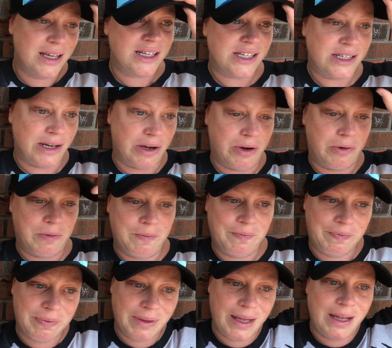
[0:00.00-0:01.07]
So
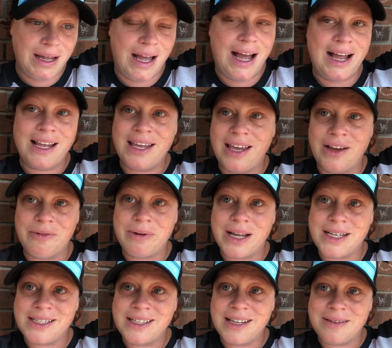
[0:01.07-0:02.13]
I can't
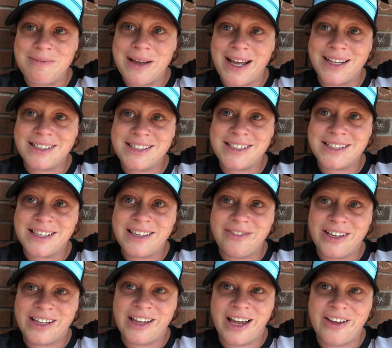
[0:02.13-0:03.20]
wait to get back to
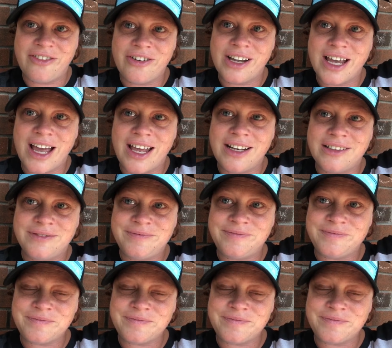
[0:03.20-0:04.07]
living life again.